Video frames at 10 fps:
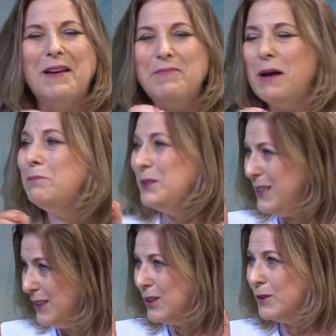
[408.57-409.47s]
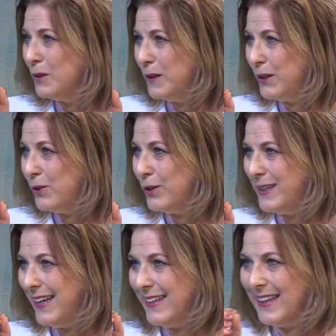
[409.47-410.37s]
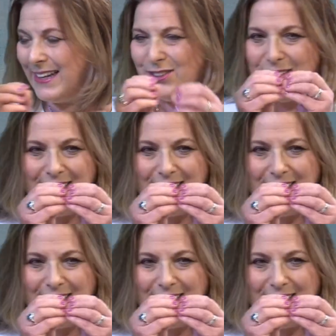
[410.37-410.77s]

I'm not particularly good in like